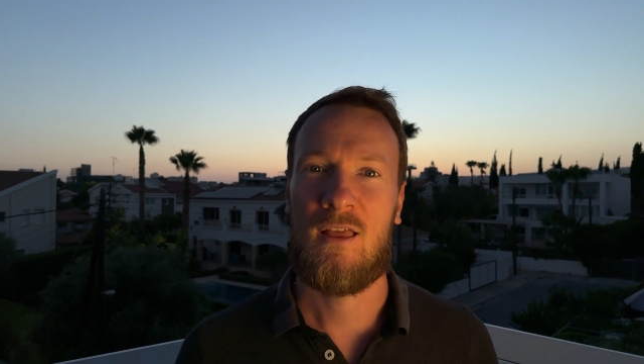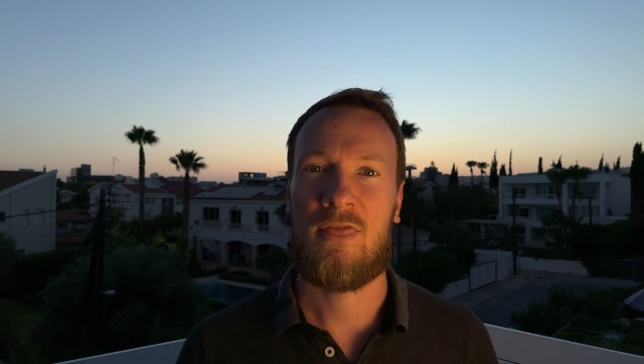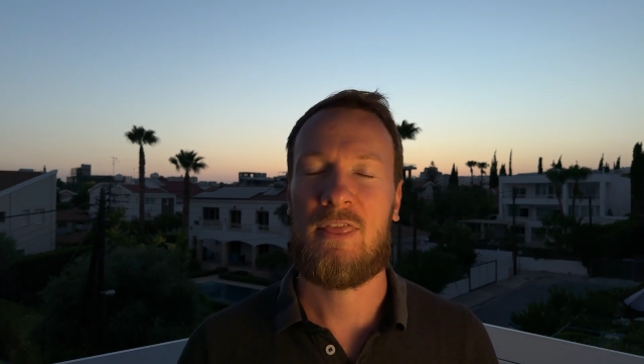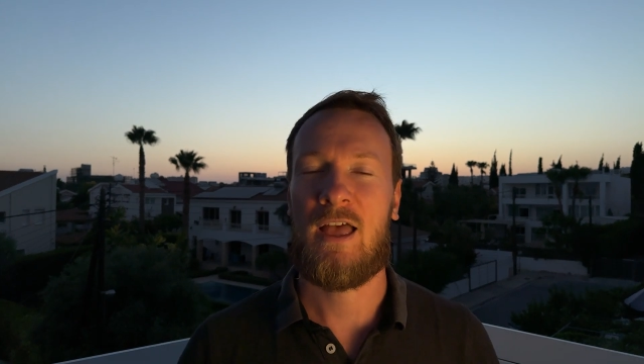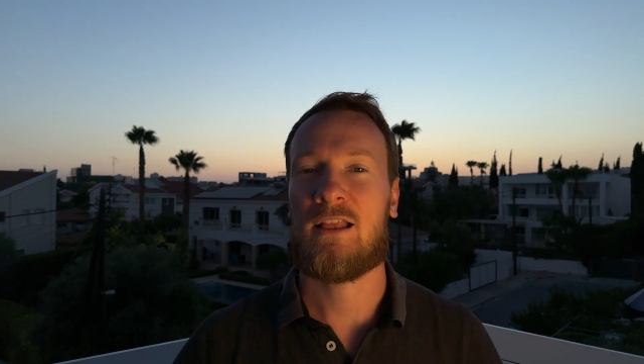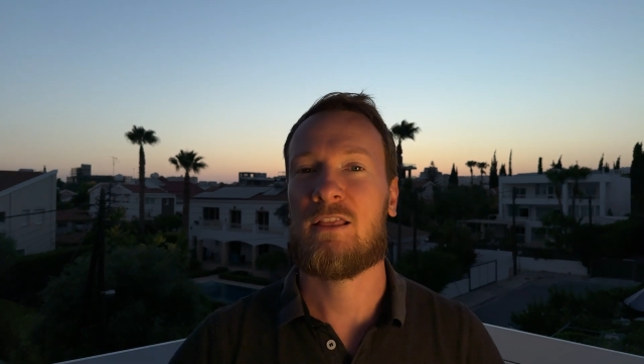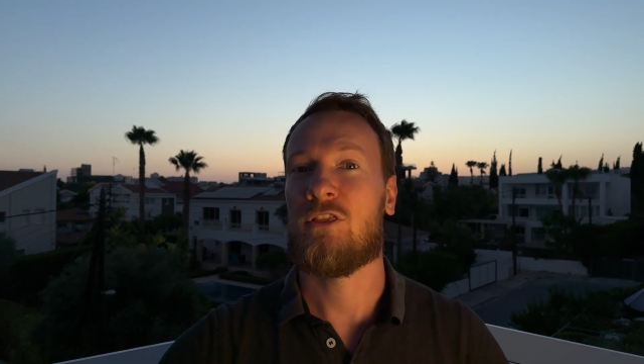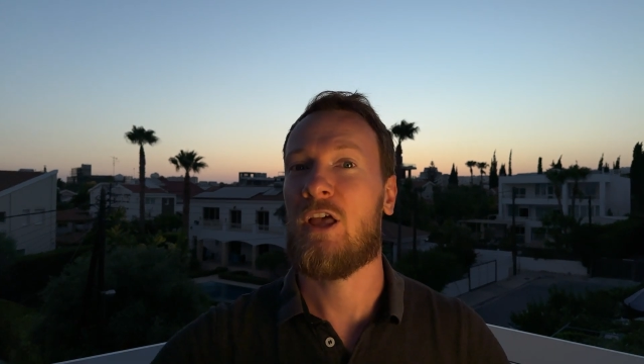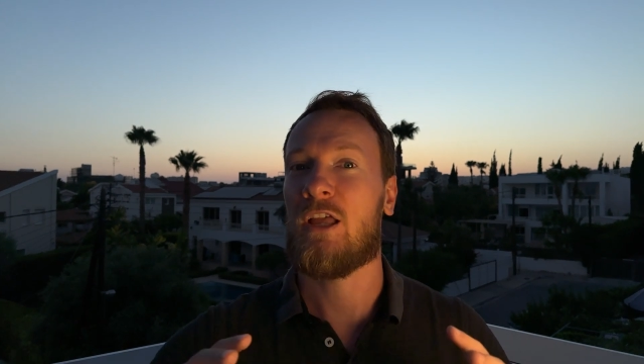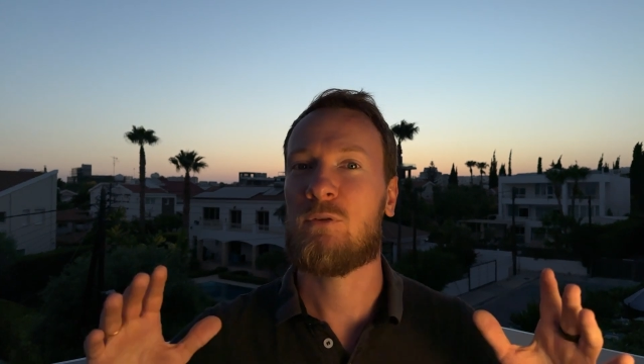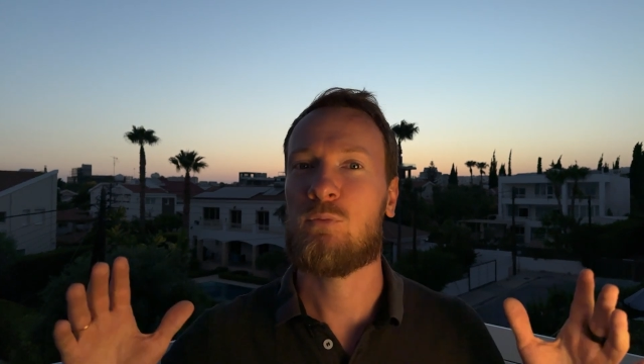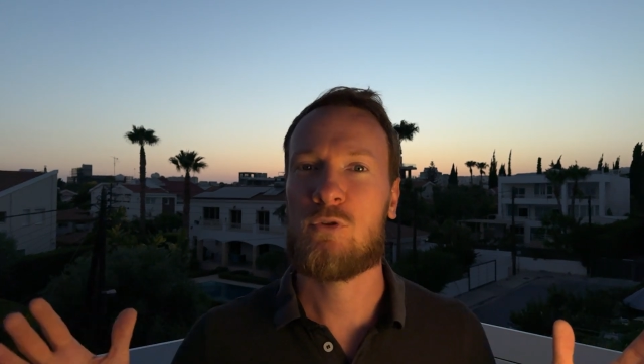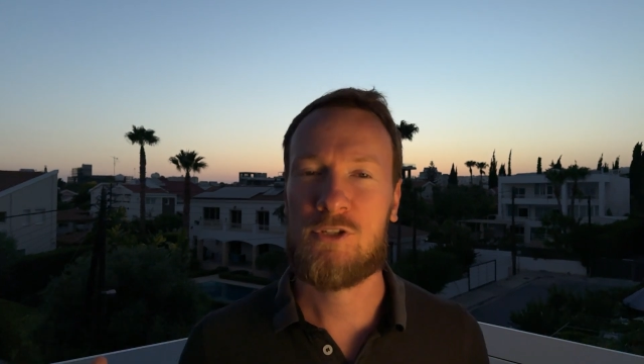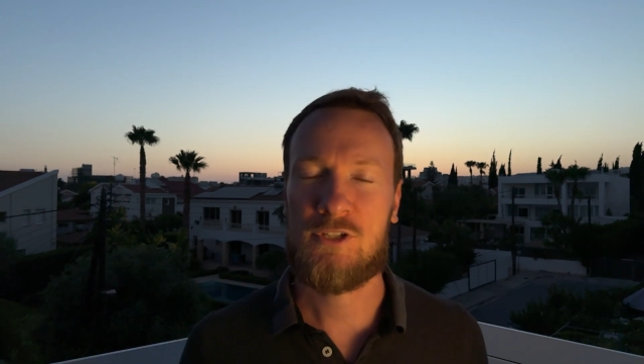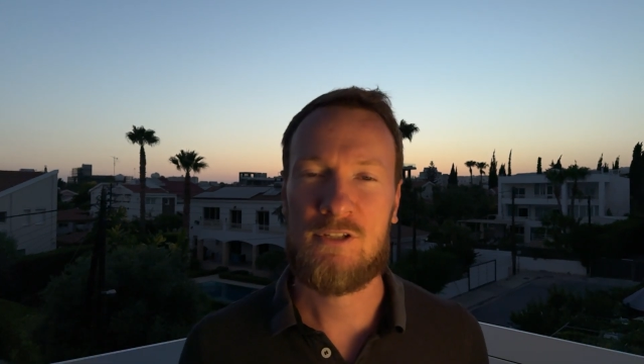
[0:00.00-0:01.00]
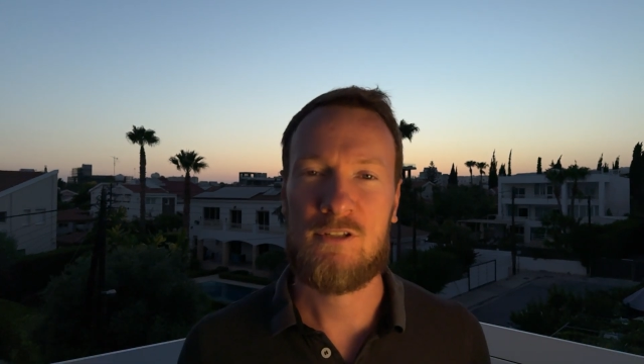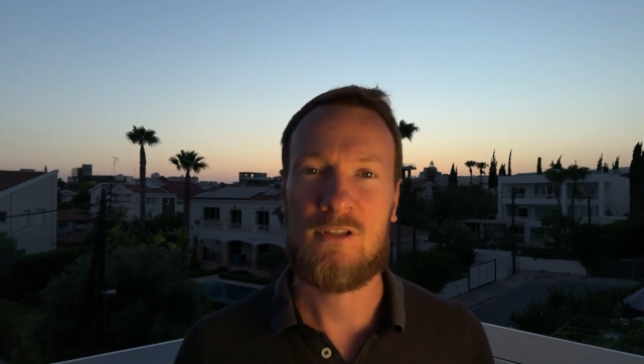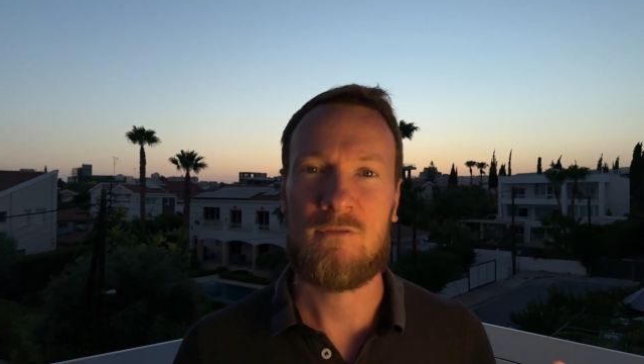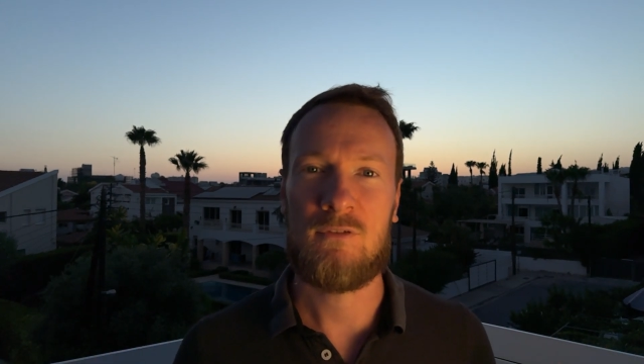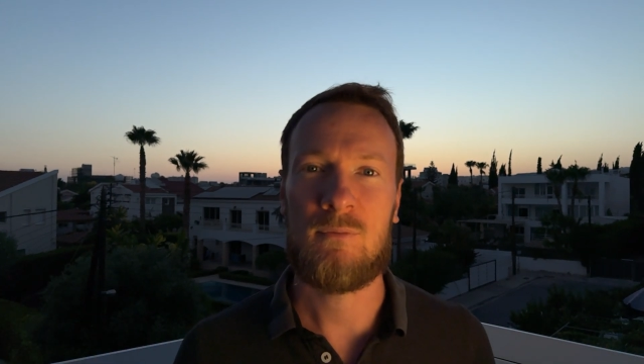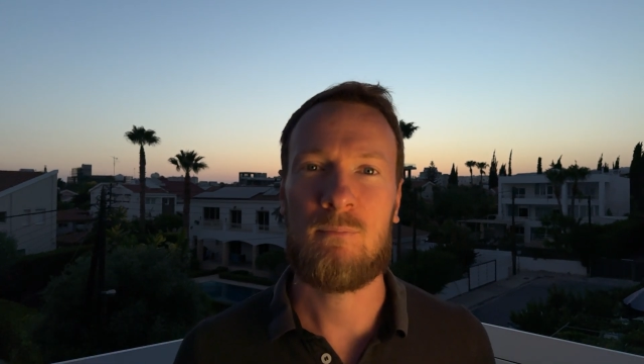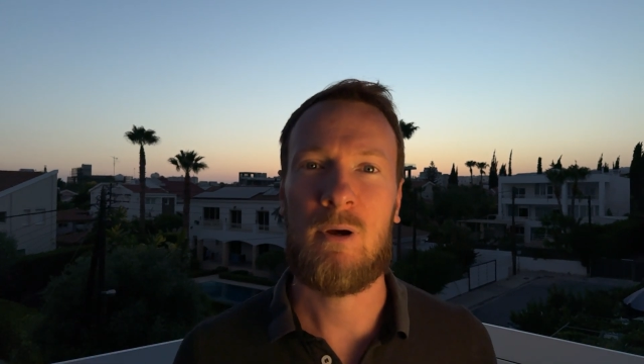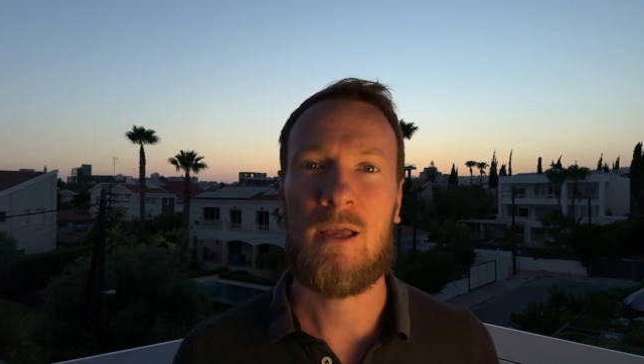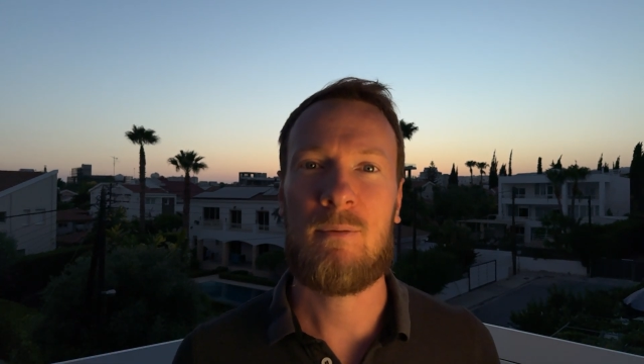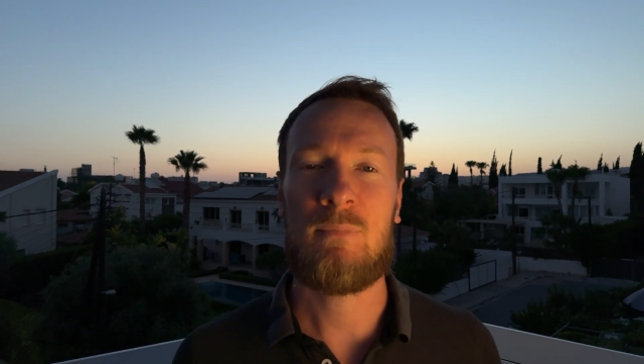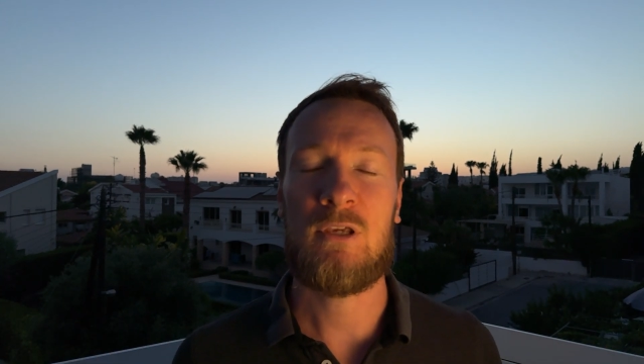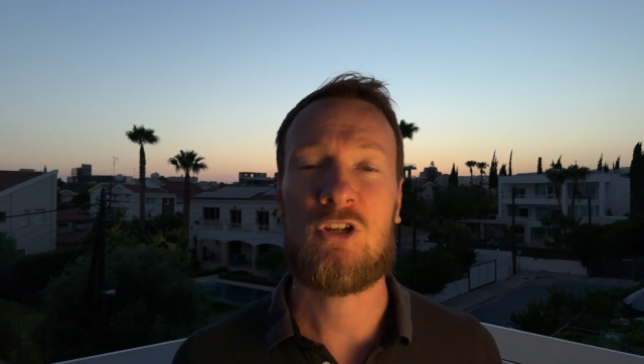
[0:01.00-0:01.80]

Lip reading: That net worth even might be